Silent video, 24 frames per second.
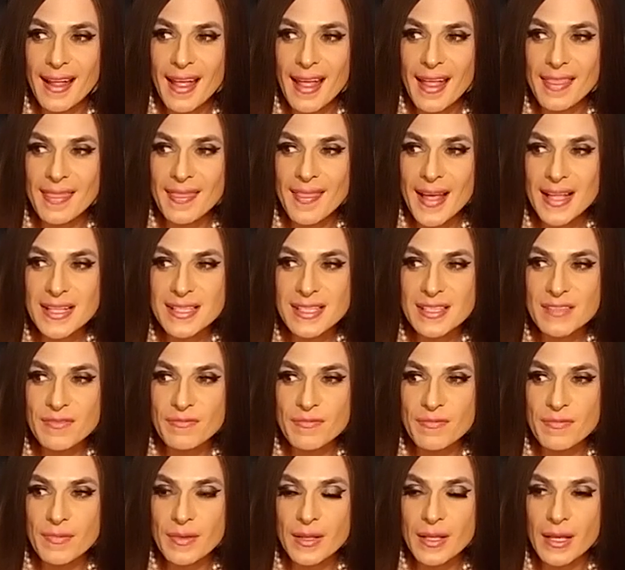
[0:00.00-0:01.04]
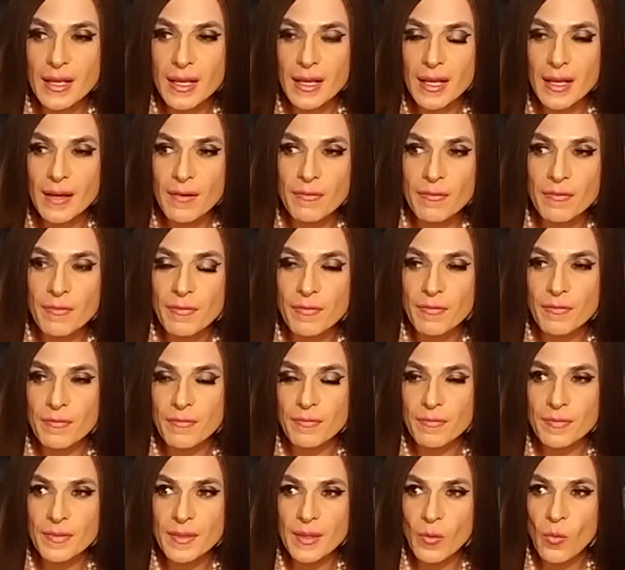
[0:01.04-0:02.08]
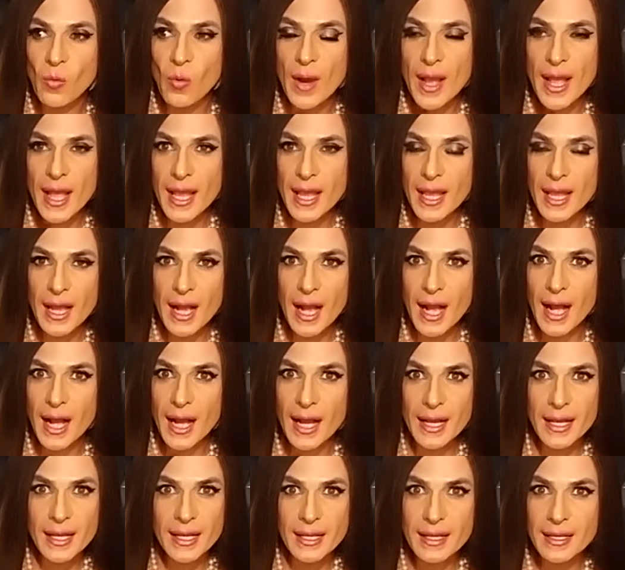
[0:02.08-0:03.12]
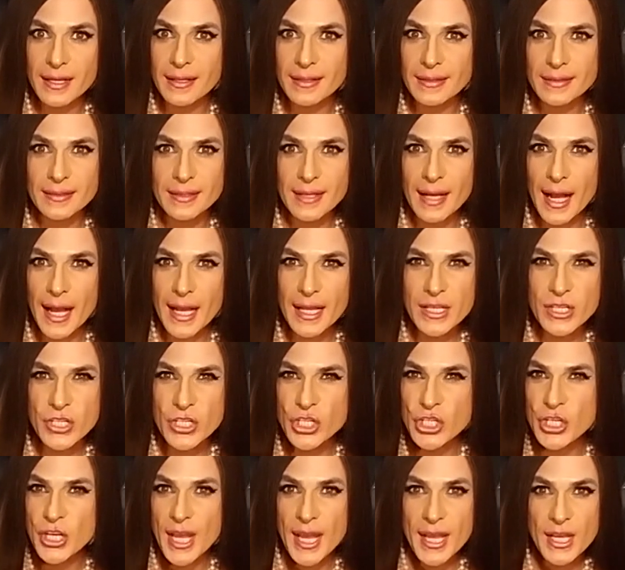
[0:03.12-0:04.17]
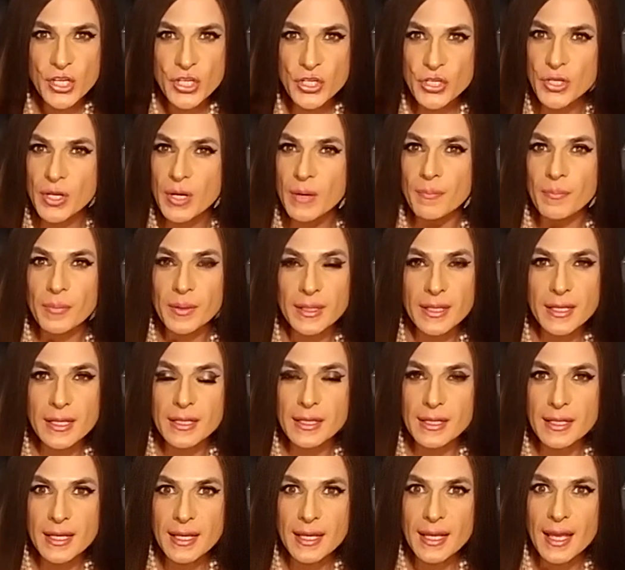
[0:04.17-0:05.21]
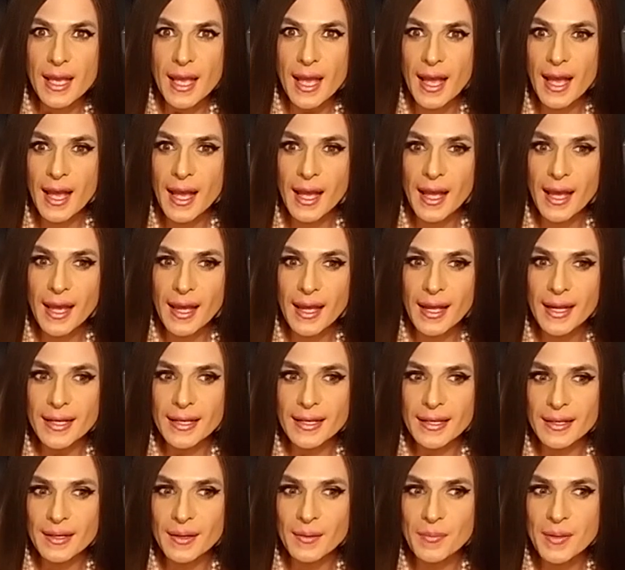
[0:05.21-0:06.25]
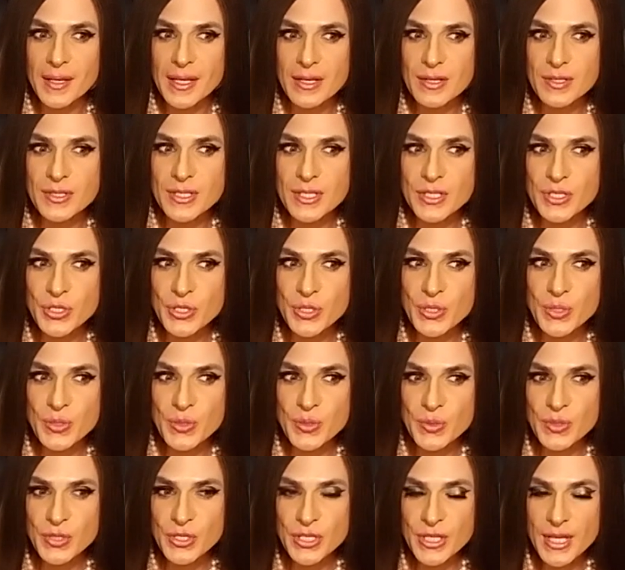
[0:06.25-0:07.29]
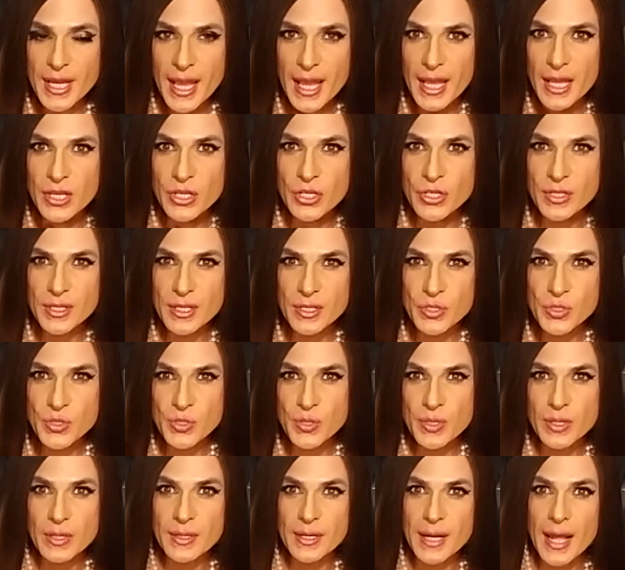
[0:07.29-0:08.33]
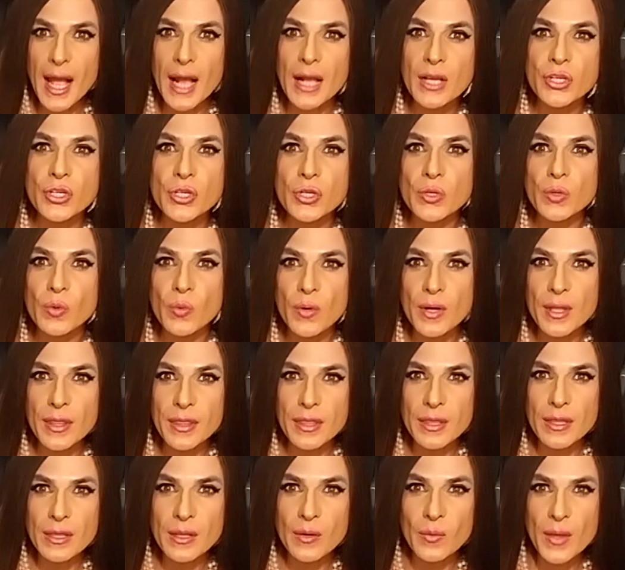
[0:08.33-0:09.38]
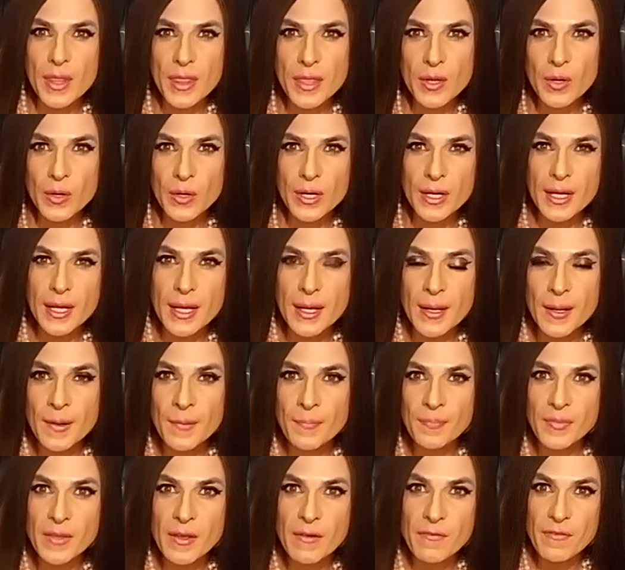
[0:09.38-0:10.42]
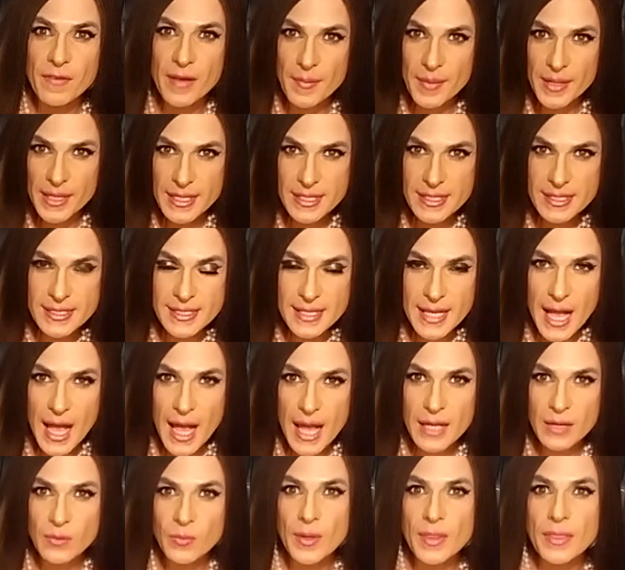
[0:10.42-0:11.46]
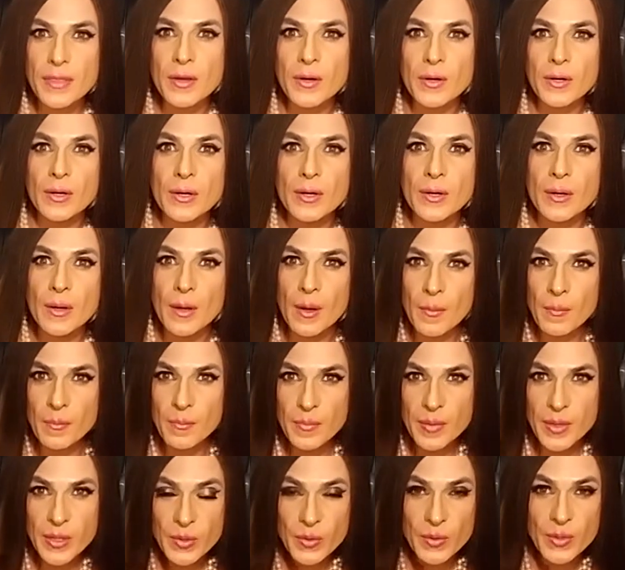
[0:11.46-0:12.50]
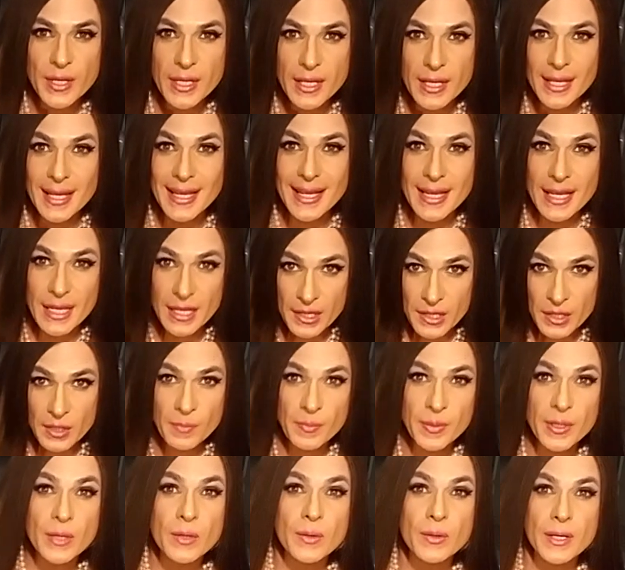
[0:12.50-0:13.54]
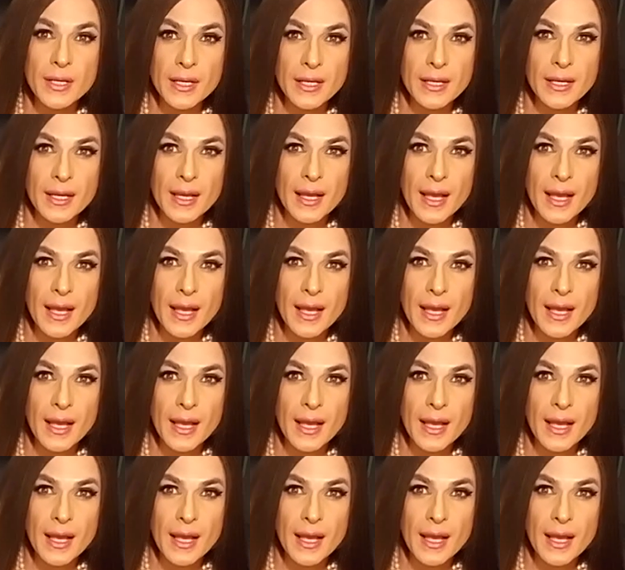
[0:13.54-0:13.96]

and that's the way I I changed completely and uh, because the true change the true connection with with your feminine side with your beauty, inner beauty,